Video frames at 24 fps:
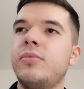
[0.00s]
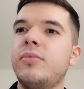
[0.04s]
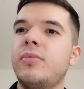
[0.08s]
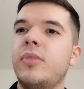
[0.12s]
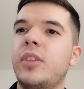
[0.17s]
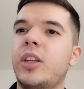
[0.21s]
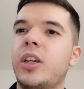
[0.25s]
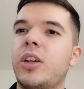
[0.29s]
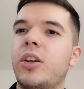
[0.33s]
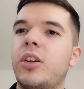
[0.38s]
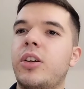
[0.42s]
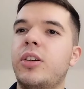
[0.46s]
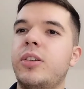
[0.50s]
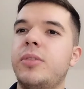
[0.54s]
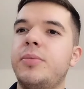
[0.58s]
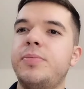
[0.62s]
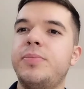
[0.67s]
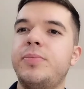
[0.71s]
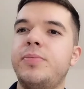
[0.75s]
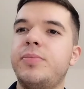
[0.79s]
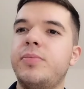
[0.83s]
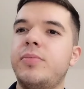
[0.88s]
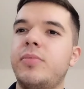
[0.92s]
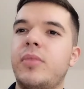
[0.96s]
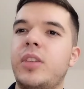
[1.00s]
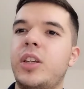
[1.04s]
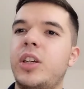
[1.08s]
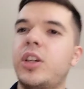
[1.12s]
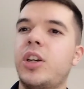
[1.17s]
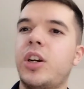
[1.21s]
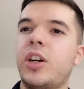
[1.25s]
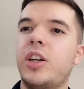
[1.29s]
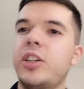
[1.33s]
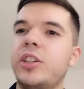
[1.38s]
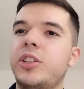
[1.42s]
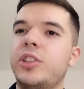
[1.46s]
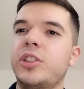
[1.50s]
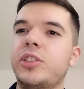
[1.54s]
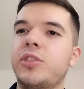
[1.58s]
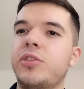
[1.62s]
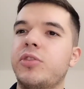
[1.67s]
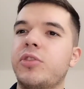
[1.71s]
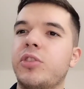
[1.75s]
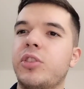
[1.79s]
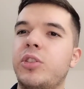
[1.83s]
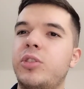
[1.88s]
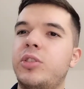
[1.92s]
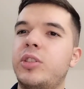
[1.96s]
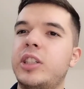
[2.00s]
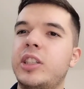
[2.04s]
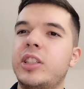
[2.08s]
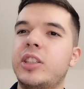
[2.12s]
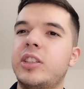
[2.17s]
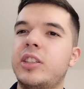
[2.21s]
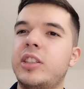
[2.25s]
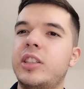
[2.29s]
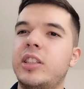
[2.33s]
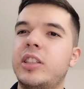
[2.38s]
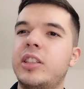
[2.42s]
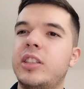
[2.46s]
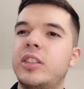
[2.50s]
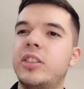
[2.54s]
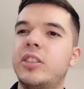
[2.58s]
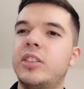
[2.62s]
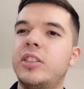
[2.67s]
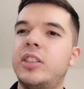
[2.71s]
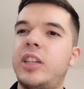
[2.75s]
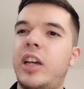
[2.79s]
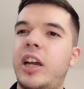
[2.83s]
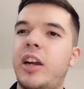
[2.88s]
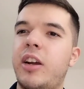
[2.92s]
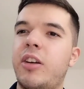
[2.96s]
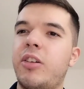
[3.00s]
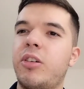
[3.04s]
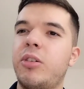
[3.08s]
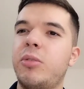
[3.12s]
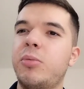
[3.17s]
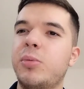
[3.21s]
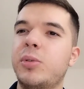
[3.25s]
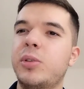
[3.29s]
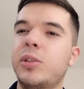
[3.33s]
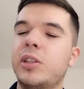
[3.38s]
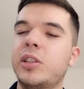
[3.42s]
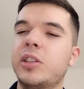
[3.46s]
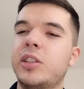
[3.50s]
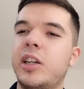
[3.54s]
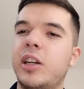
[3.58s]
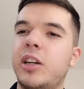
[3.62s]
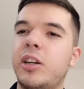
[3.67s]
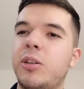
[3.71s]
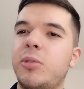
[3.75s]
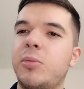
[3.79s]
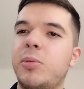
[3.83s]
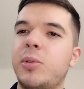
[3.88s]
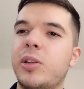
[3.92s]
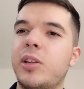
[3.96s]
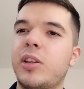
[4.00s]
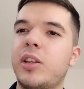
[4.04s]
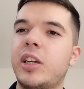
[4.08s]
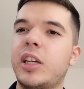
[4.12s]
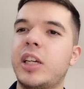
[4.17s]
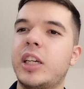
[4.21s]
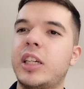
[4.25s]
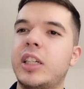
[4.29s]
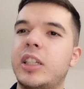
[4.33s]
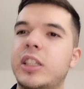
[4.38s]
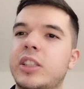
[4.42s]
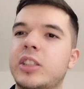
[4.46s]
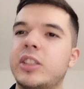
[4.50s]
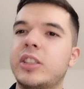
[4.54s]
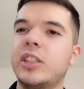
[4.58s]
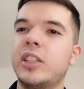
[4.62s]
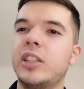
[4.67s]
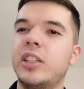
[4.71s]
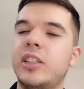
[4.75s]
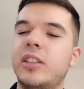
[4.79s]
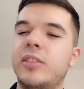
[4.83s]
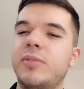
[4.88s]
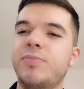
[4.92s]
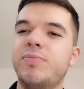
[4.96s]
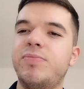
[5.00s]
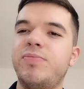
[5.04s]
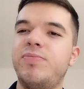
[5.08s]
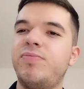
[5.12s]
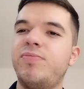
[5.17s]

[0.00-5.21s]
You can't just throw us these terrible, terrible things, and